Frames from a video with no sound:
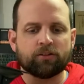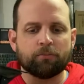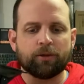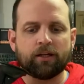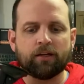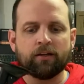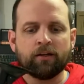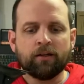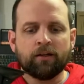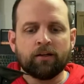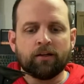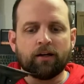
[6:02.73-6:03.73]
it to be
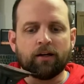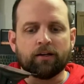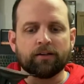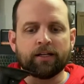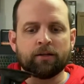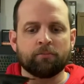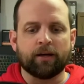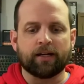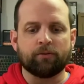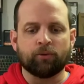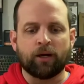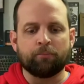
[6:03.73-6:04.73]

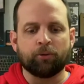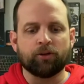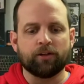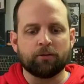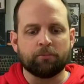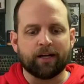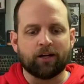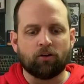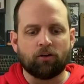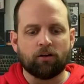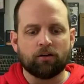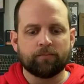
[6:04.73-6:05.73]
when I put it in my
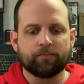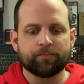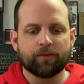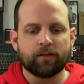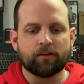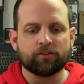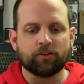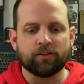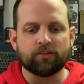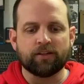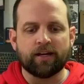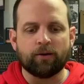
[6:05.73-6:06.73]
car. So
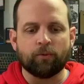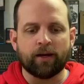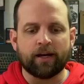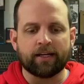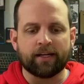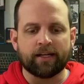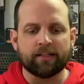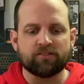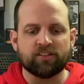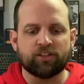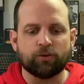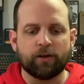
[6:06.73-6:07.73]
then that way I can get it
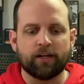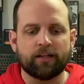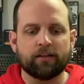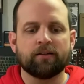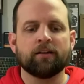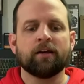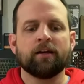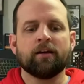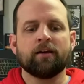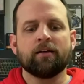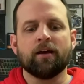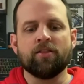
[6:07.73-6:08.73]
situated,
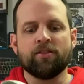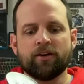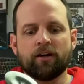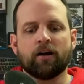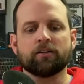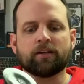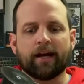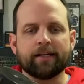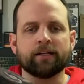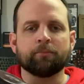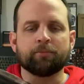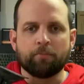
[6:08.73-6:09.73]
and then I'll
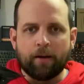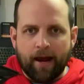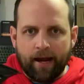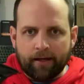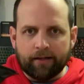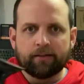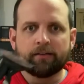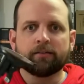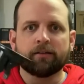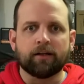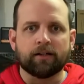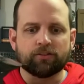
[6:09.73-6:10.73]
tighten up the back
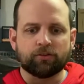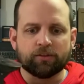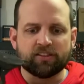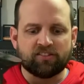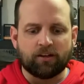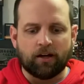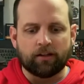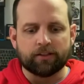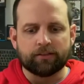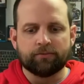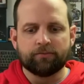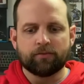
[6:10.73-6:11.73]
so it's
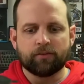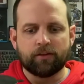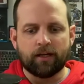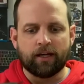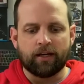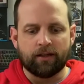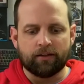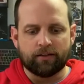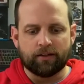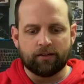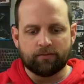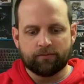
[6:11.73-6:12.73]
solid,
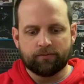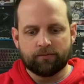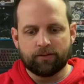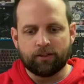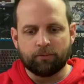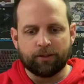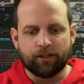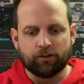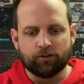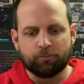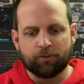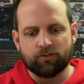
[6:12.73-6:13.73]
and it'll be in a
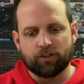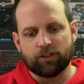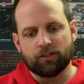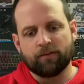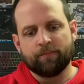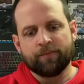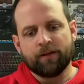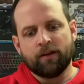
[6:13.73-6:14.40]
good position.